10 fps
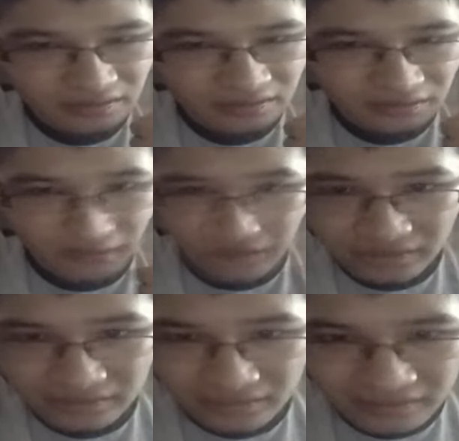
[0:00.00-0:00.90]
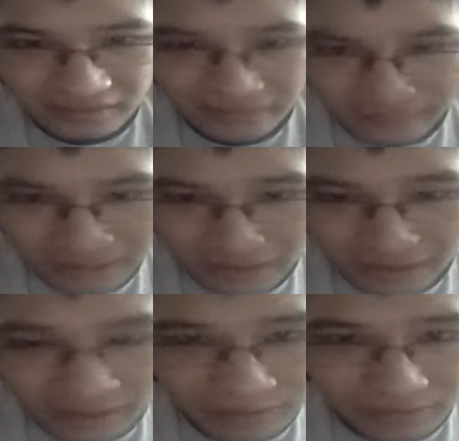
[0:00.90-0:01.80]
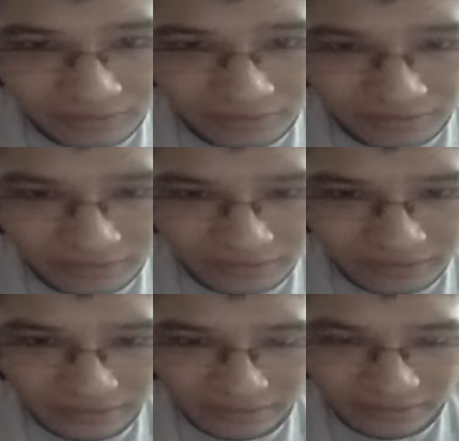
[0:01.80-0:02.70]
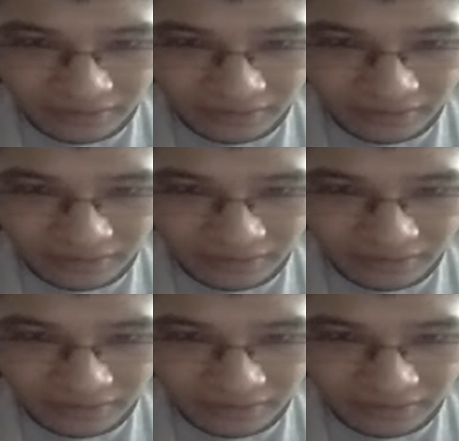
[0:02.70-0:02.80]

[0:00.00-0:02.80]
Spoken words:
yeah, I kind of want to do my own thing, because